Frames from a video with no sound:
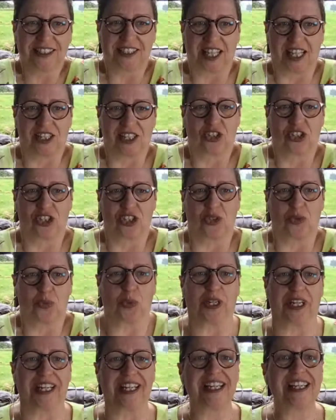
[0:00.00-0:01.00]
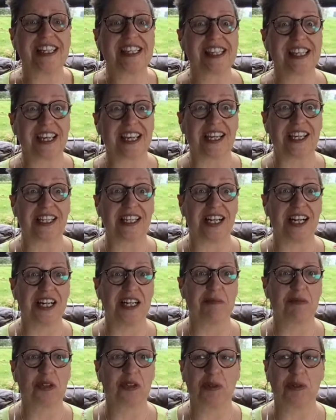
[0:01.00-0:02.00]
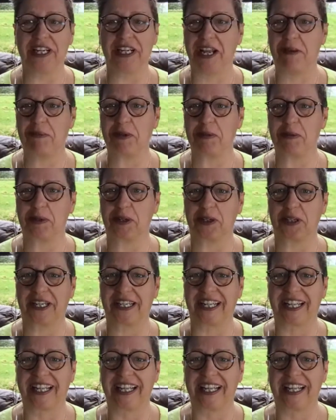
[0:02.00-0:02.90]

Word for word: That's just what it is, and I'm quite happy about it.